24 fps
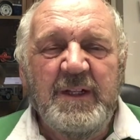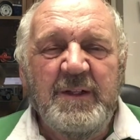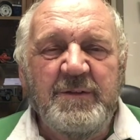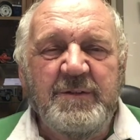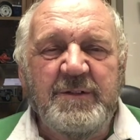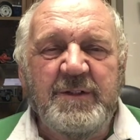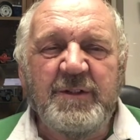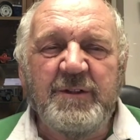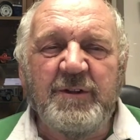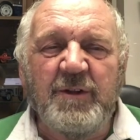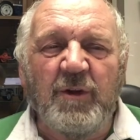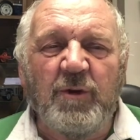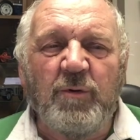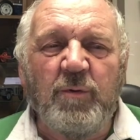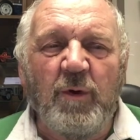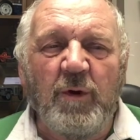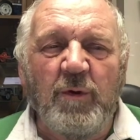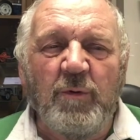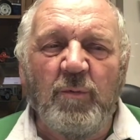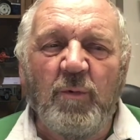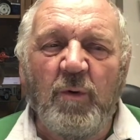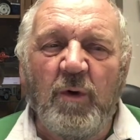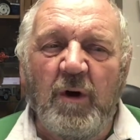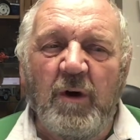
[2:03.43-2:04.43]
Didn't know
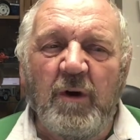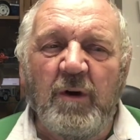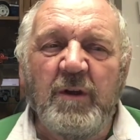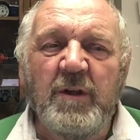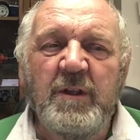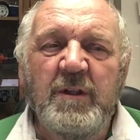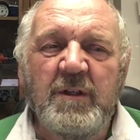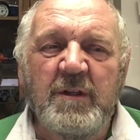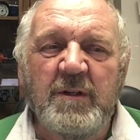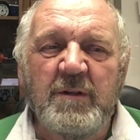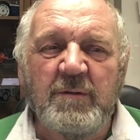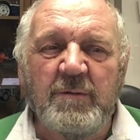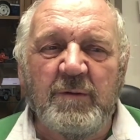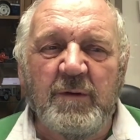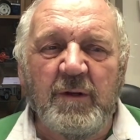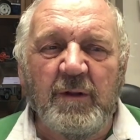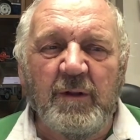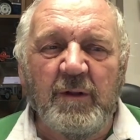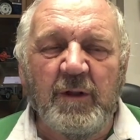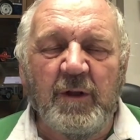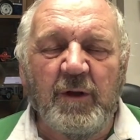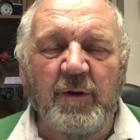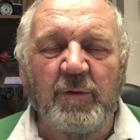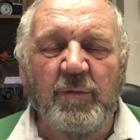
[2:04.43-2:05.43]
quite why. Well,
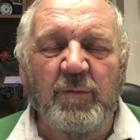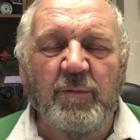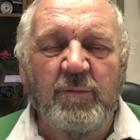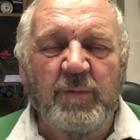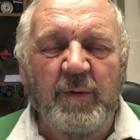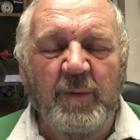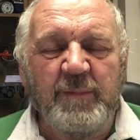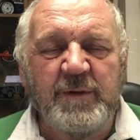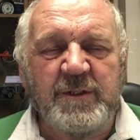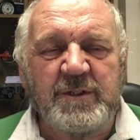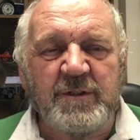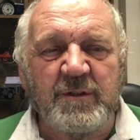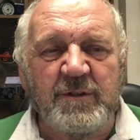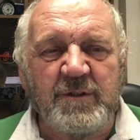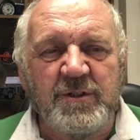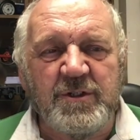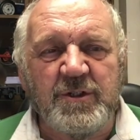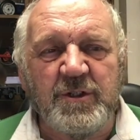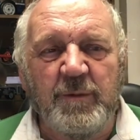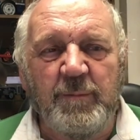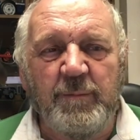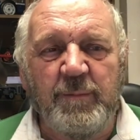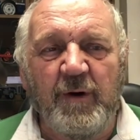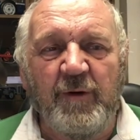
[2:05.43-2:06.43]
though when we took the
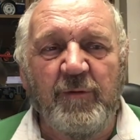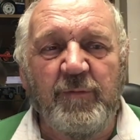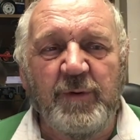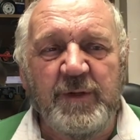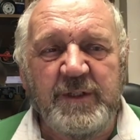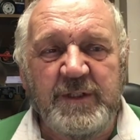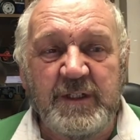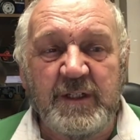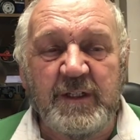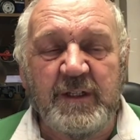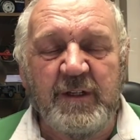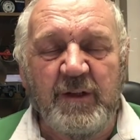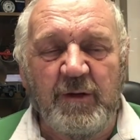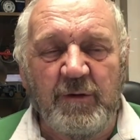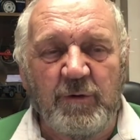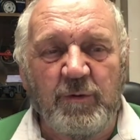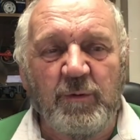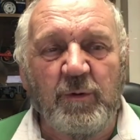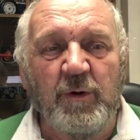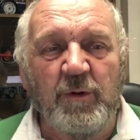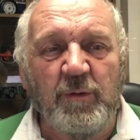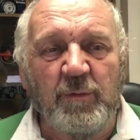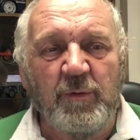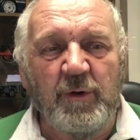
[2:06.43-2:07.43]
sump off, we did know
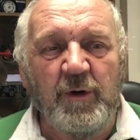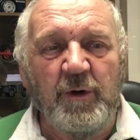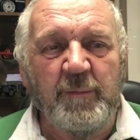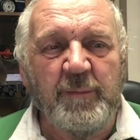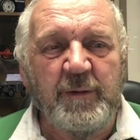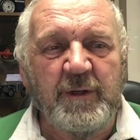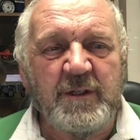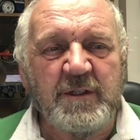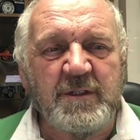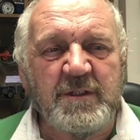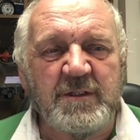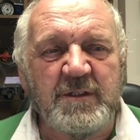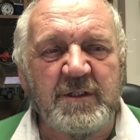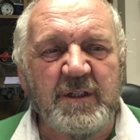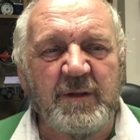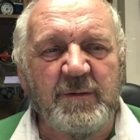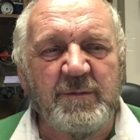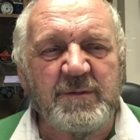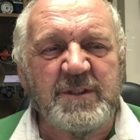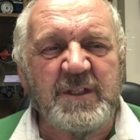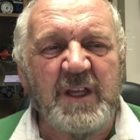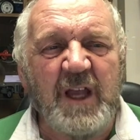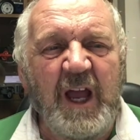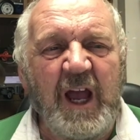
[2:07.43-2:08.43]
quite why, because it
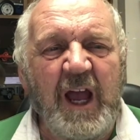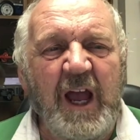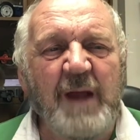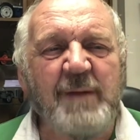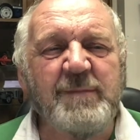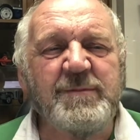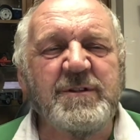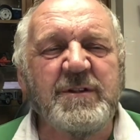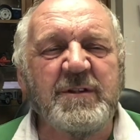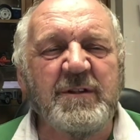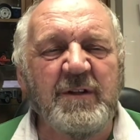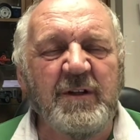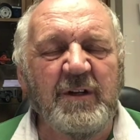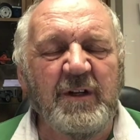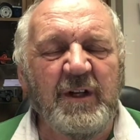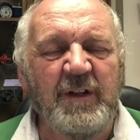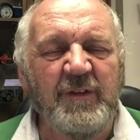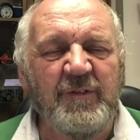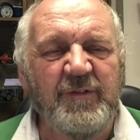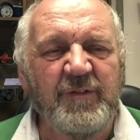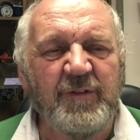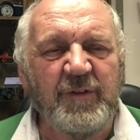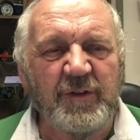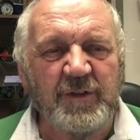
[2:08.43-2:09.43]
was absolutely
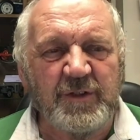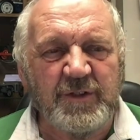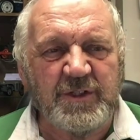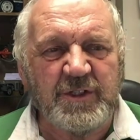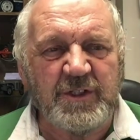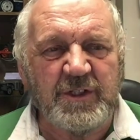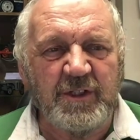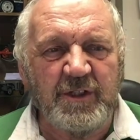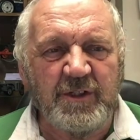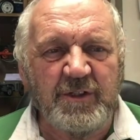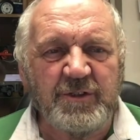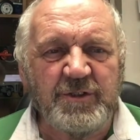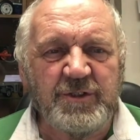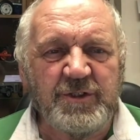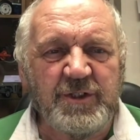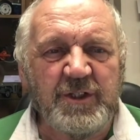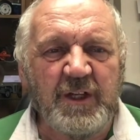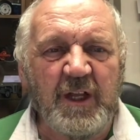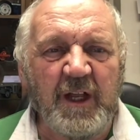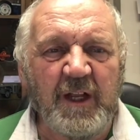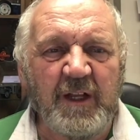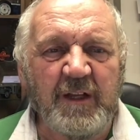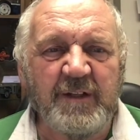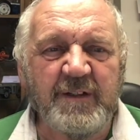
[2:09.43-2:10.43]
full of sludge,
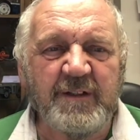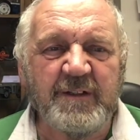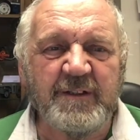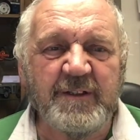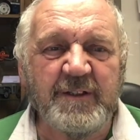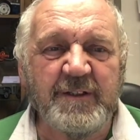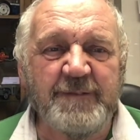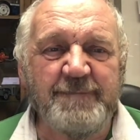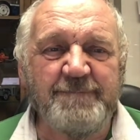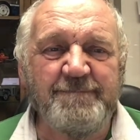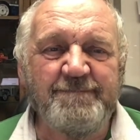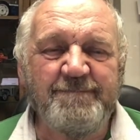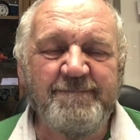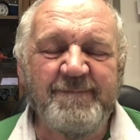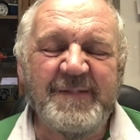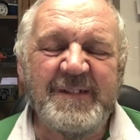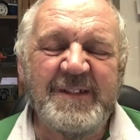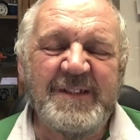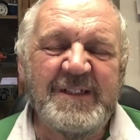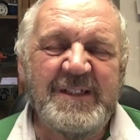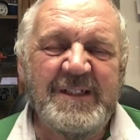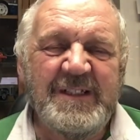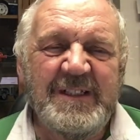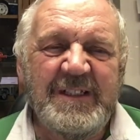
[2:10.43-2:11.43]
and
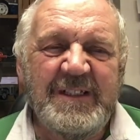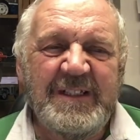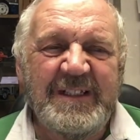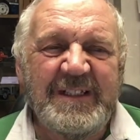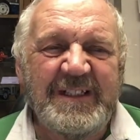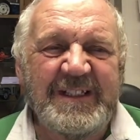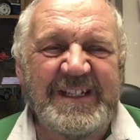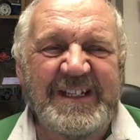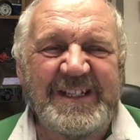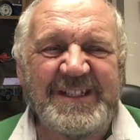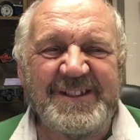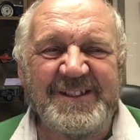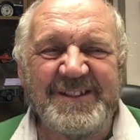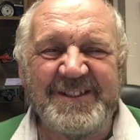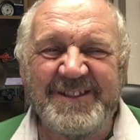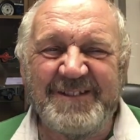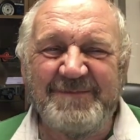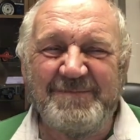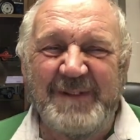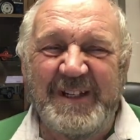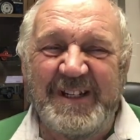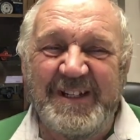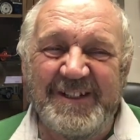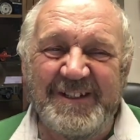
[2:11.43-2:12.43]
lesson to
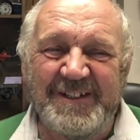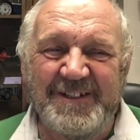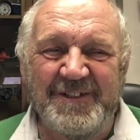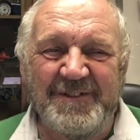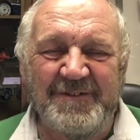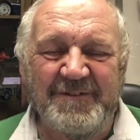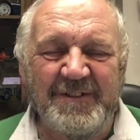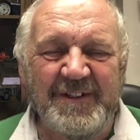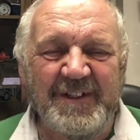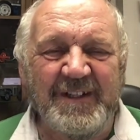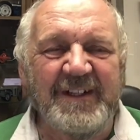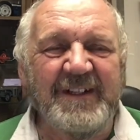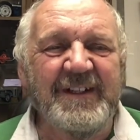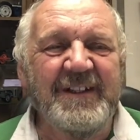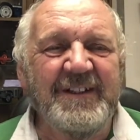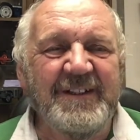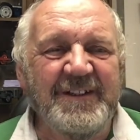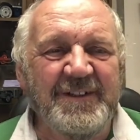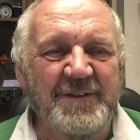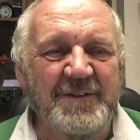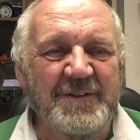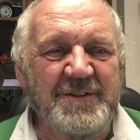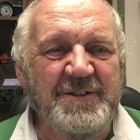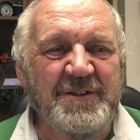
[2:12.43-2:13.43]
be learned really.
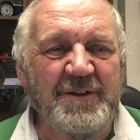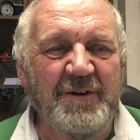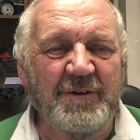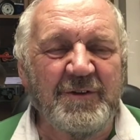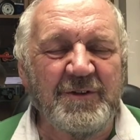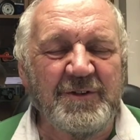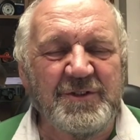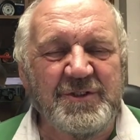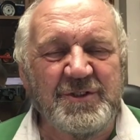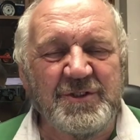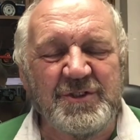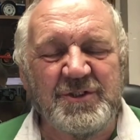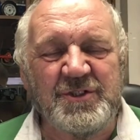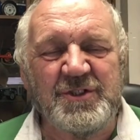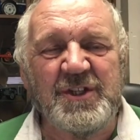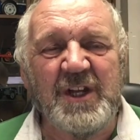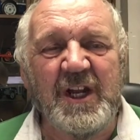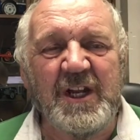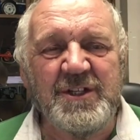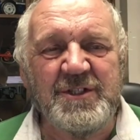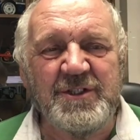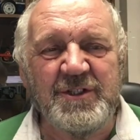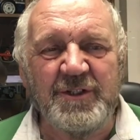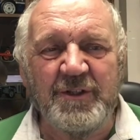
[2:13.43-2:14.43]
It's no good just
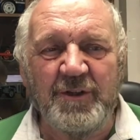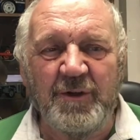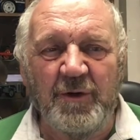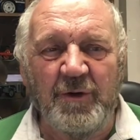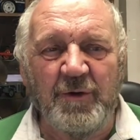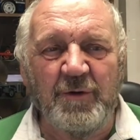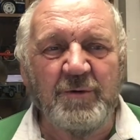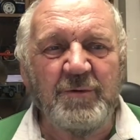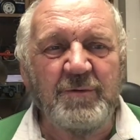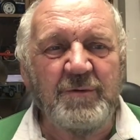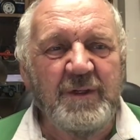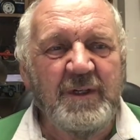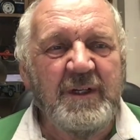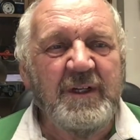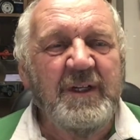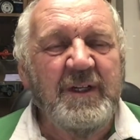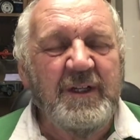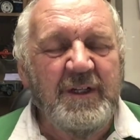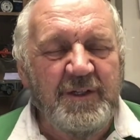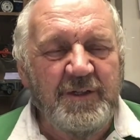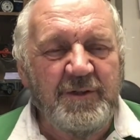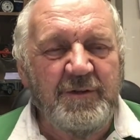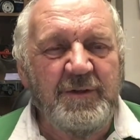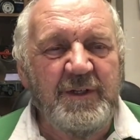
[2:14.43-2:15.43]
changing oil.
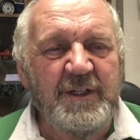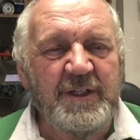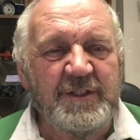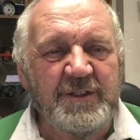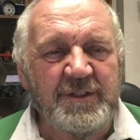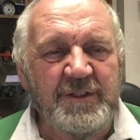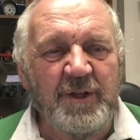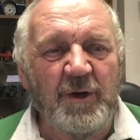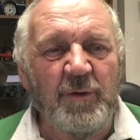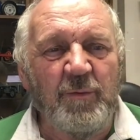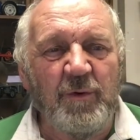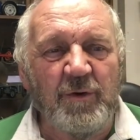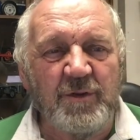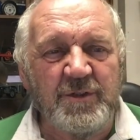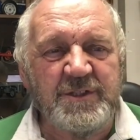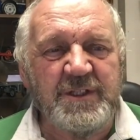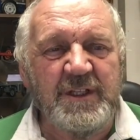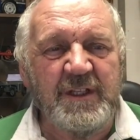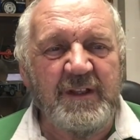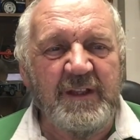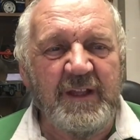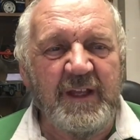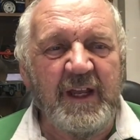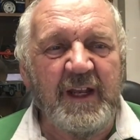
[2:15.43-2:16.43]
You need to know what's
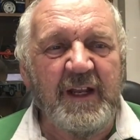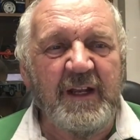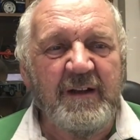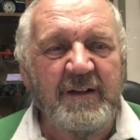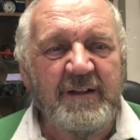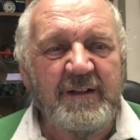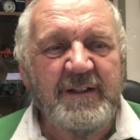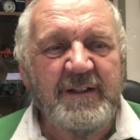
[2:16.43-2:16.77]
in there,